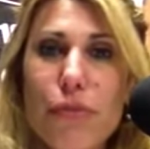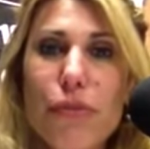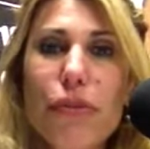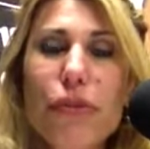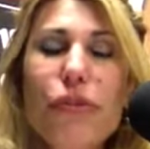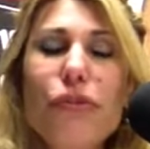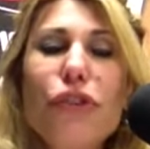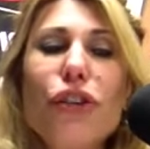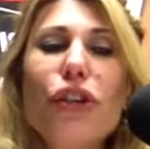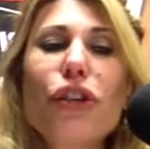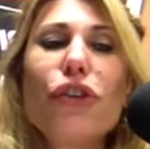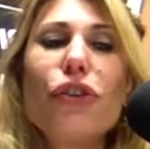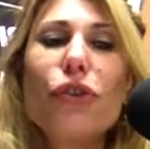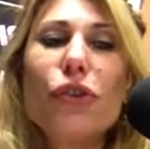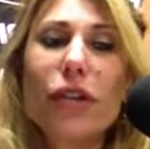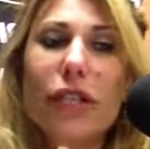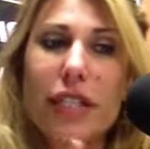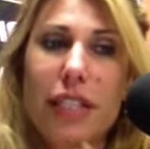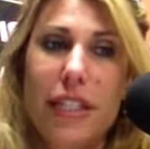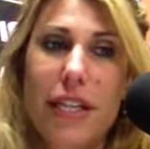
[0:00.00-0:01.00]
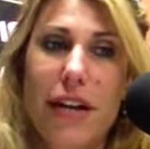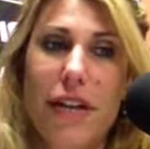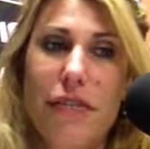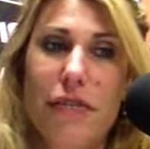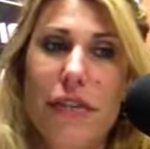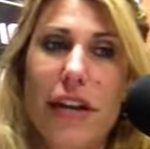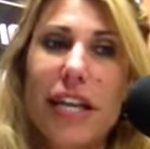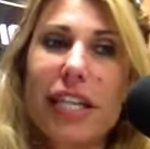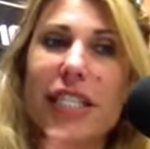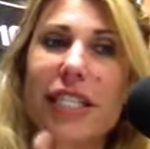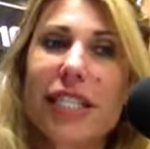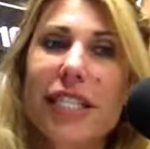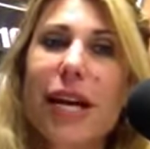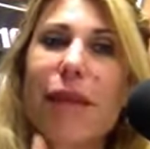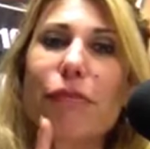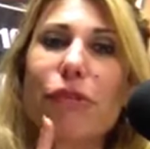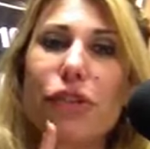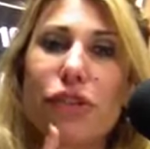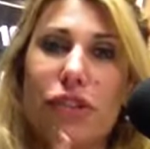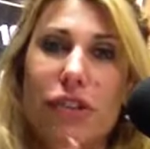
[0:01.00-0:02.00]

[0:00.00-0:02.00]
Prove to yourself, accept